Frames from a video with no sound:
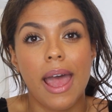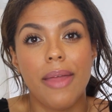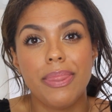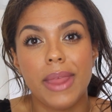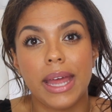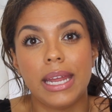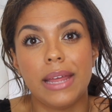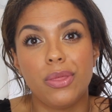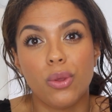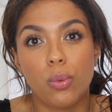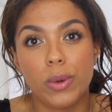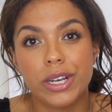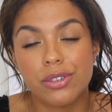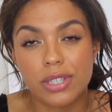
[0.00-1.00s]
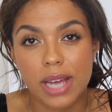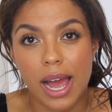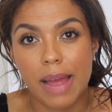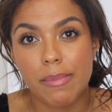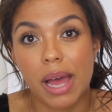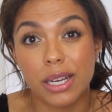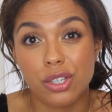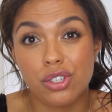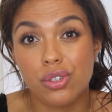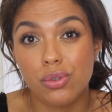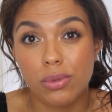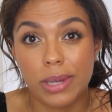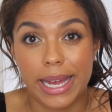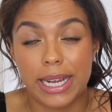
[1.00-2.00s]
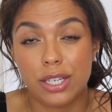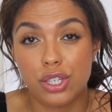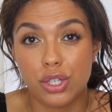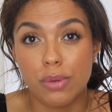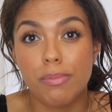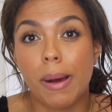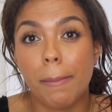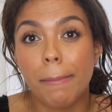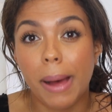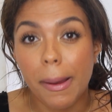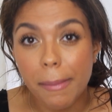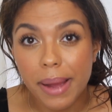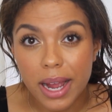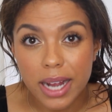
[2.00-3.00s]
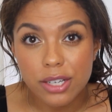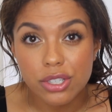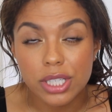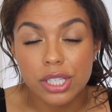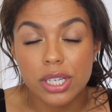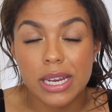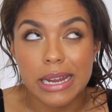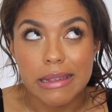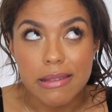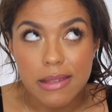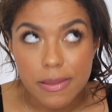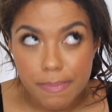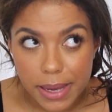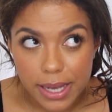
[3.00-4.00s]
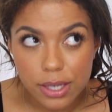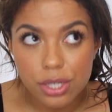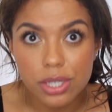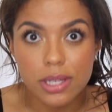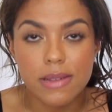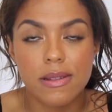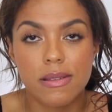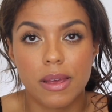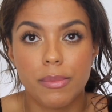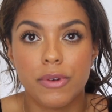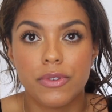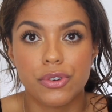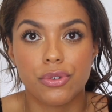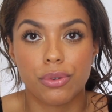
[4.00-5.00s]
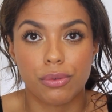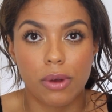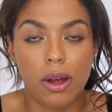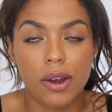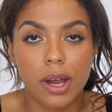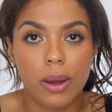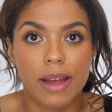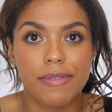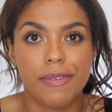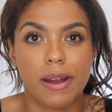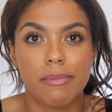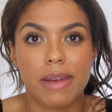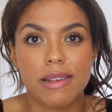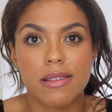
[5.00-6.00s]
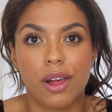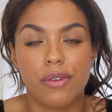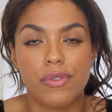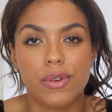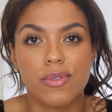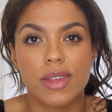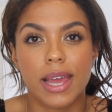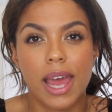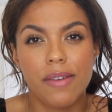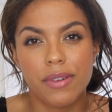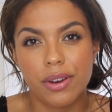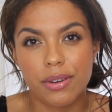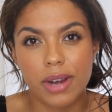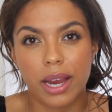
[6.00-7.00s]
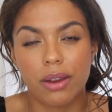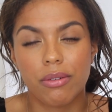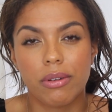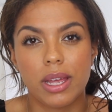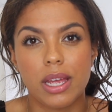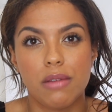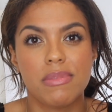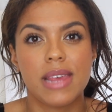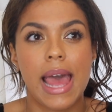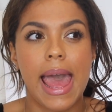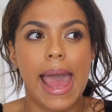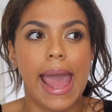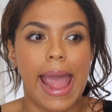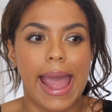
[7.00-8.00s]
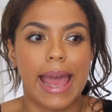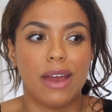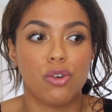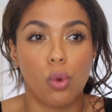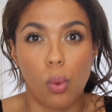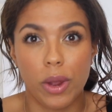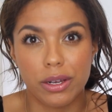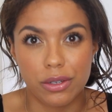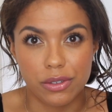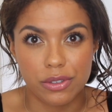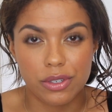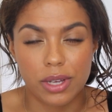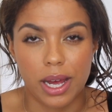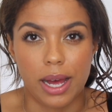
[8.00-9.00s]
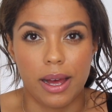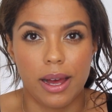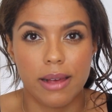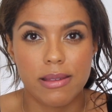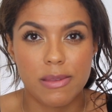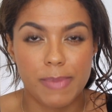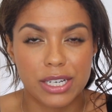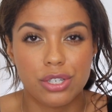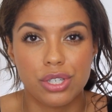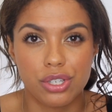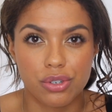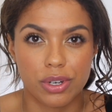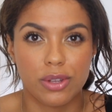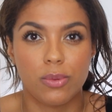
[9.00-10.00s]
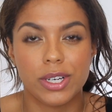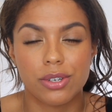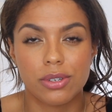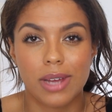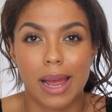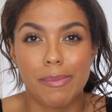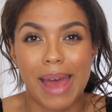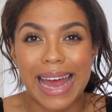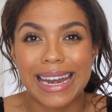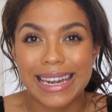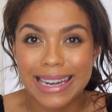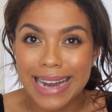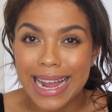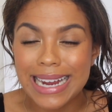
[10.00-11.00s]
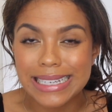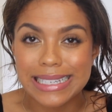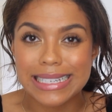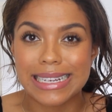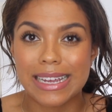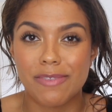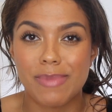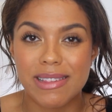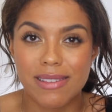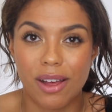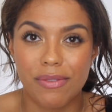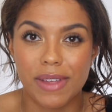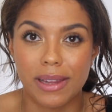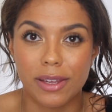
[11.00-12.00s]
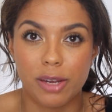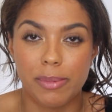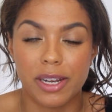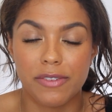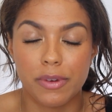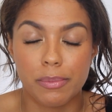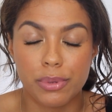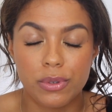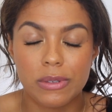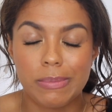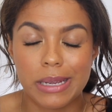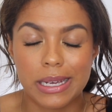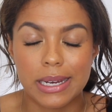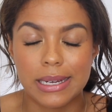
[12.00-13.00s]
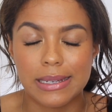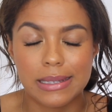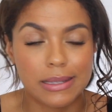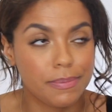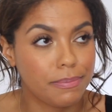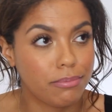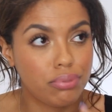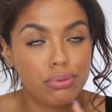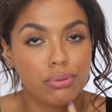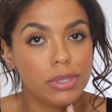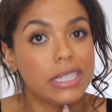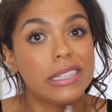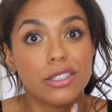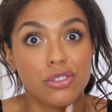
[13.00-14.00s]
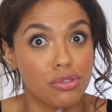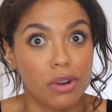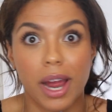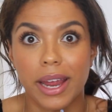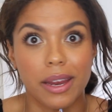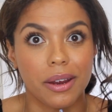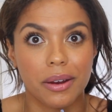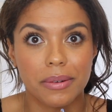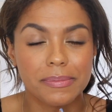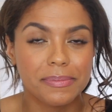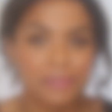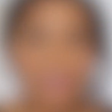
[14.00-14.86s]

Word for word: And then in the wintertime, I do like to bump up my hydration, especially since I moved to Toronto. I find myself using heavier night creams and oils, uh, especially during the wintertime at night to give myself that little bit of a boost because it is dry here.